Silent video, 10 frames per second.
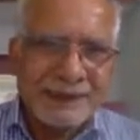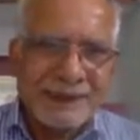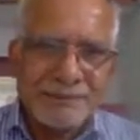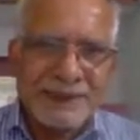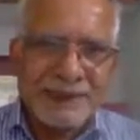
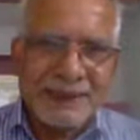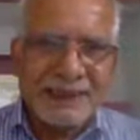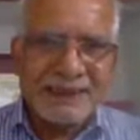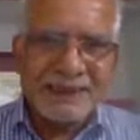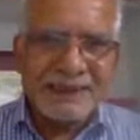April
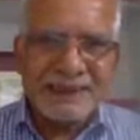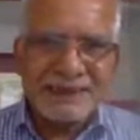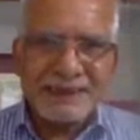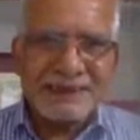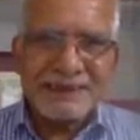
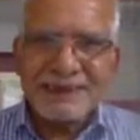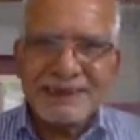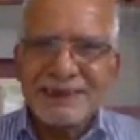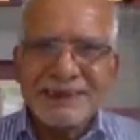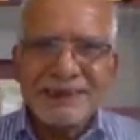1886,
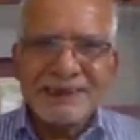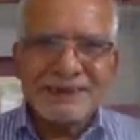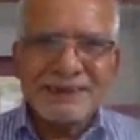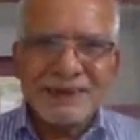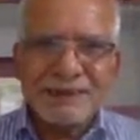
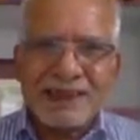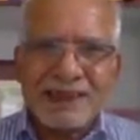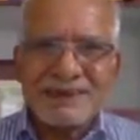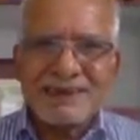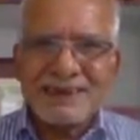result of
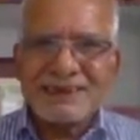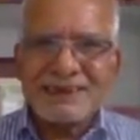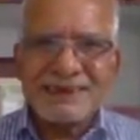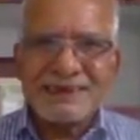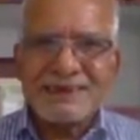
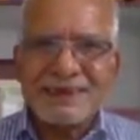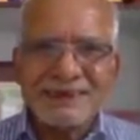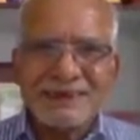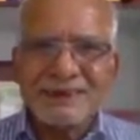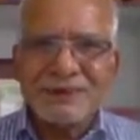ICS
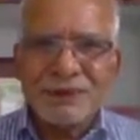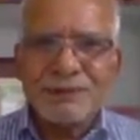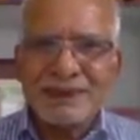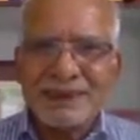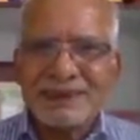London
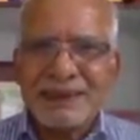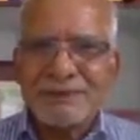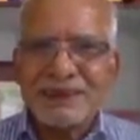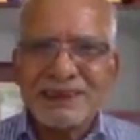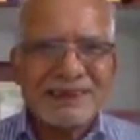Open
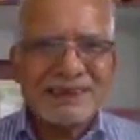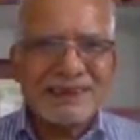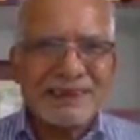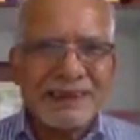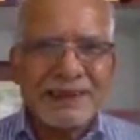Examination
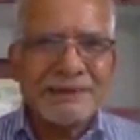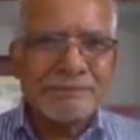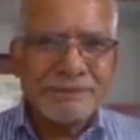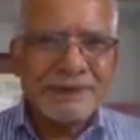declared,